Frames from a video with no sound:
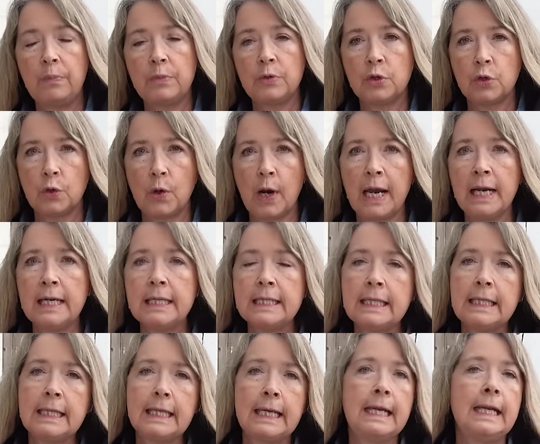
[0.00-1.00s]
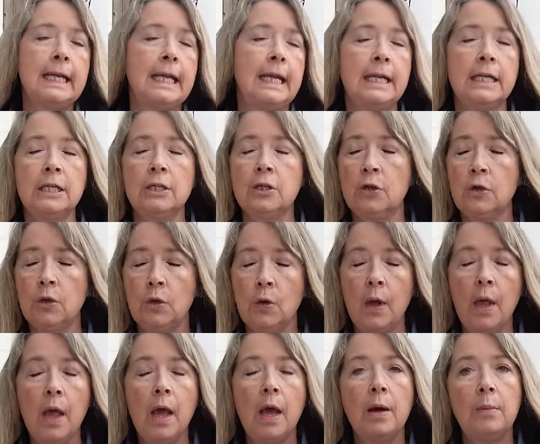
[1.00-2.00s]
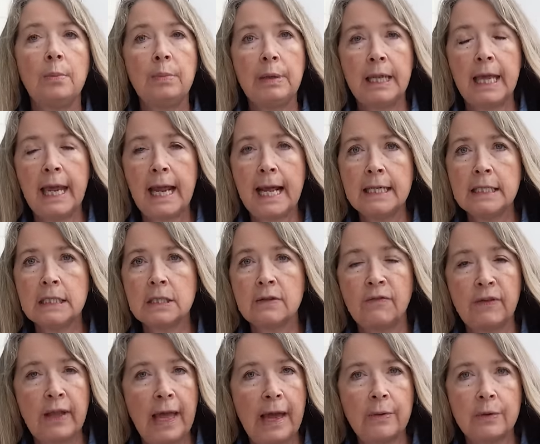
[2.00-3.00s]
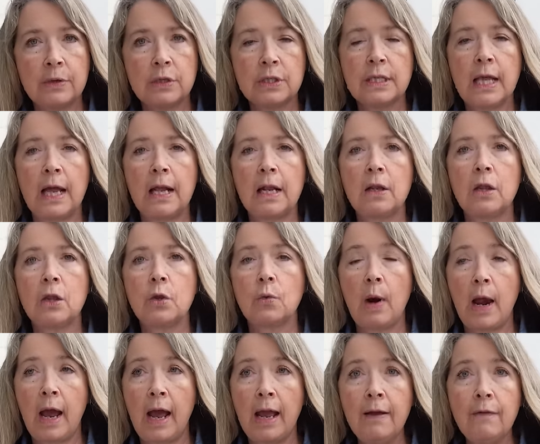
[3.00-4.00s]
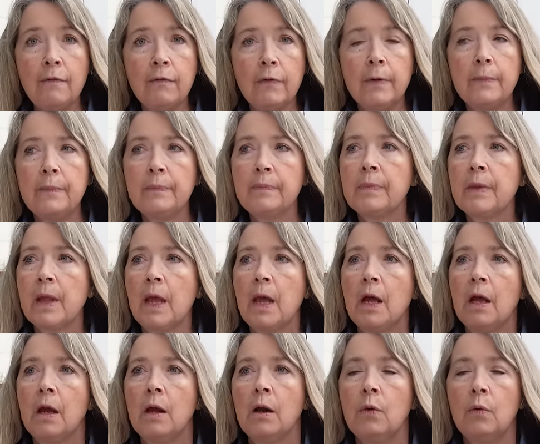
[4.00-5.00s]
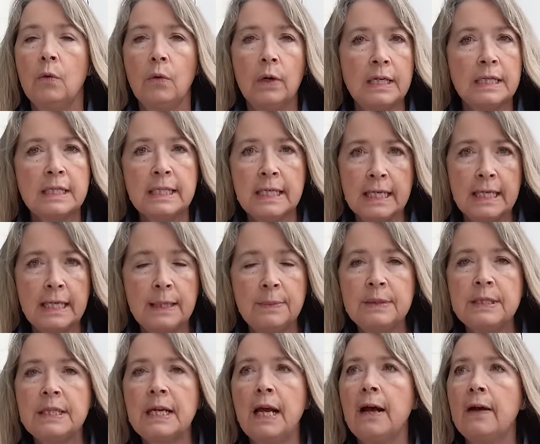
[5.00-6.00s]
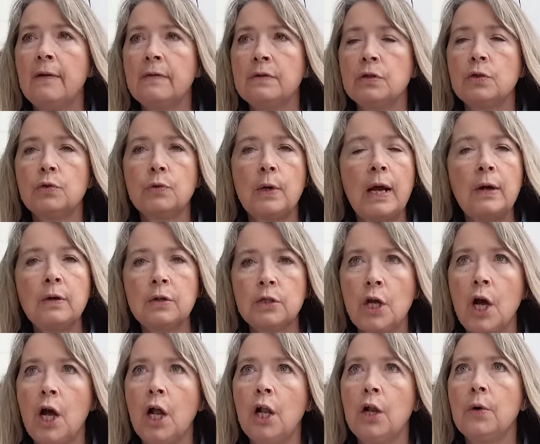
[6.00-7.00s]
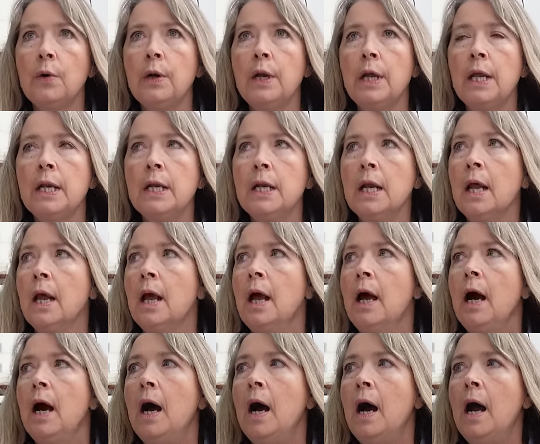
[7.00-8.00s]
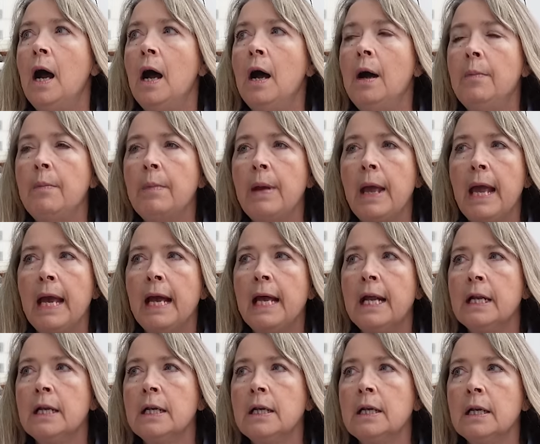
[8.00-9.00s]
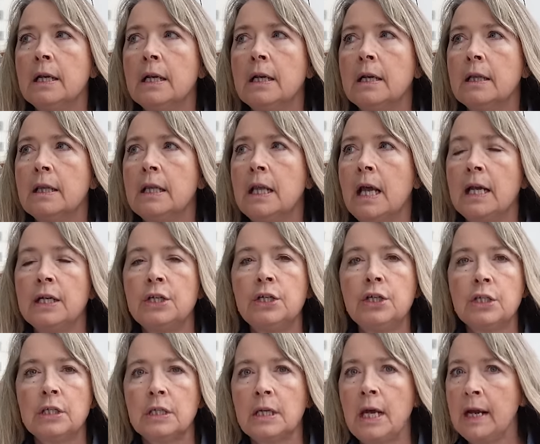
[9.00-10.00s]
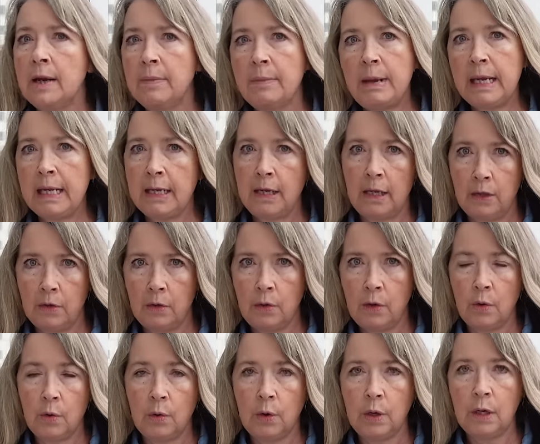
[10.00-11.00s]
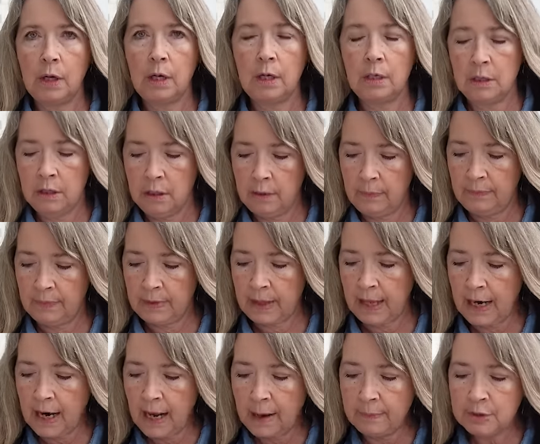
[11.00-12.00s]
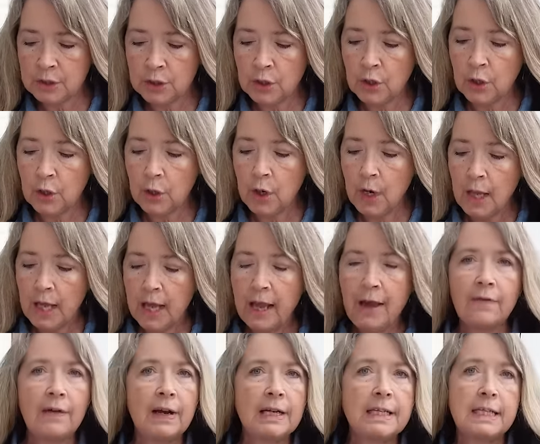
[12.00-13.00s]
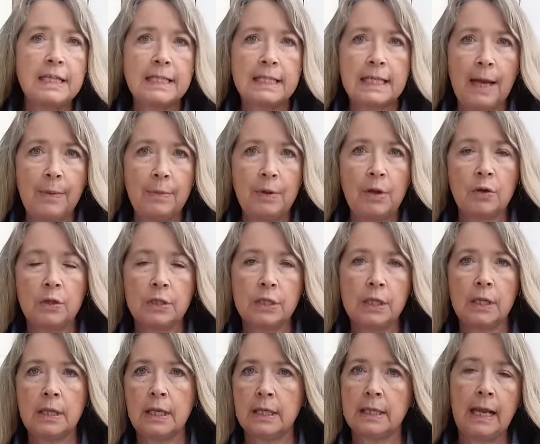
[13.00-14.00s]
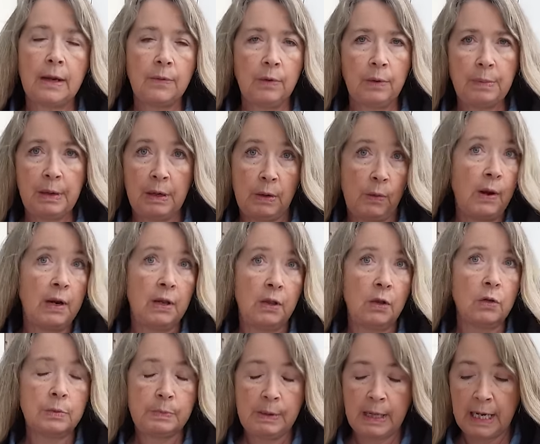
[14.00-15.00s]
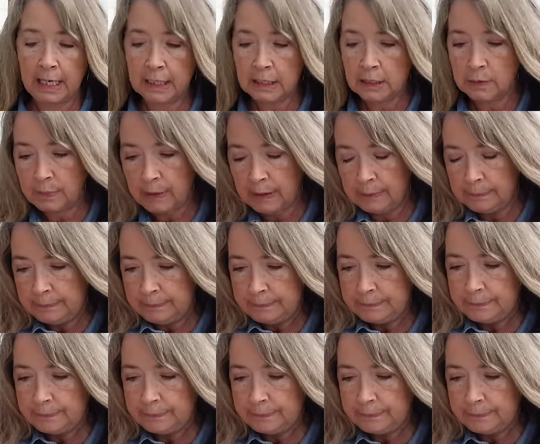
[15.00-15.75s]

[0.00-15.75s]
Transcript: trying to lean into plants, flowers that thrive, reseed themselves, drought tolerant, um, and that just kind of make it on their own. And I'm sure if I did Scabiosa that they would be one of those plants, but